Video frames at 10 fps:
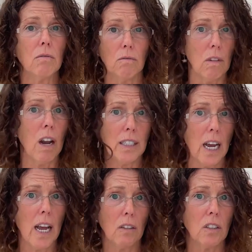write
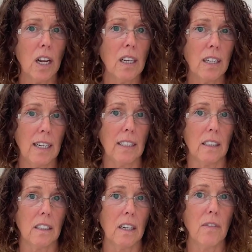out a
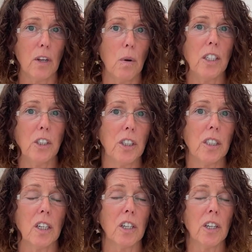list of the questions
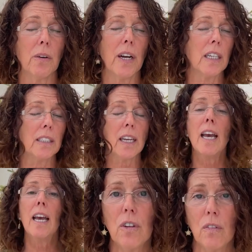that you're going to ask.
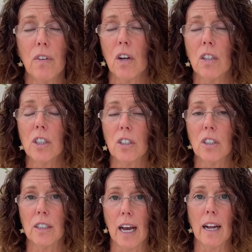If you're going to
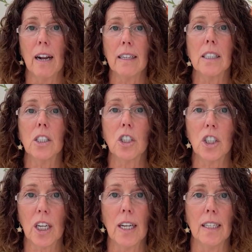do that, I
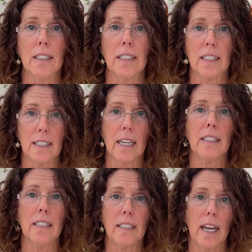suggest
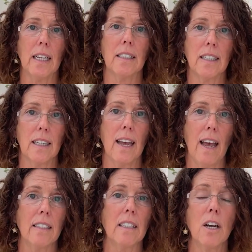sending that to the
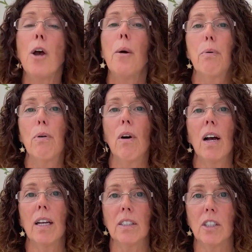guest
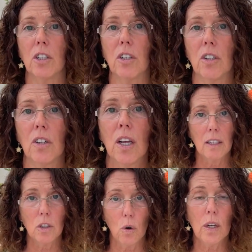prior to
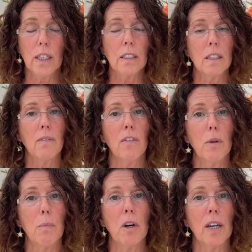talking to them for the
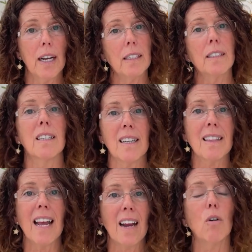podcast, so that
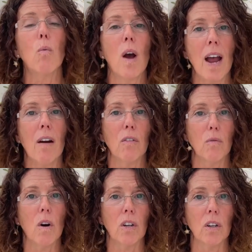they're aware of
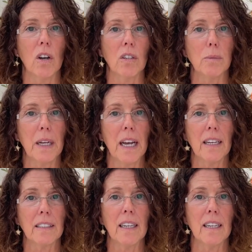what you're going to be
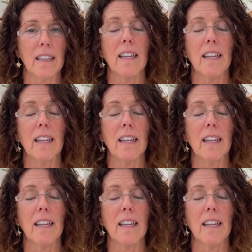asking and